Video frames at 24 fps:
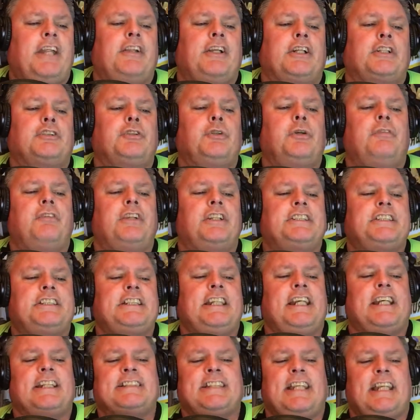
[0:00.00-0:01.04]
The crew of the
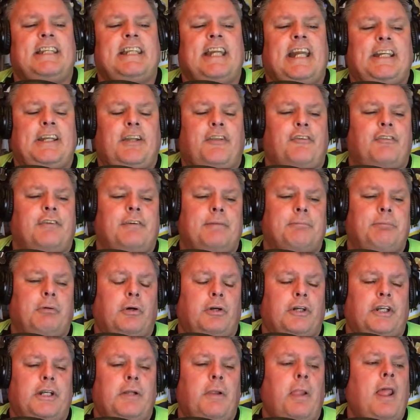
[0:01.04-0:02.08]
CX-893
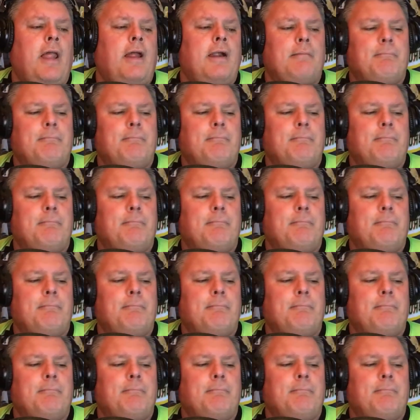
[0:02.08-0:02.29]
reported,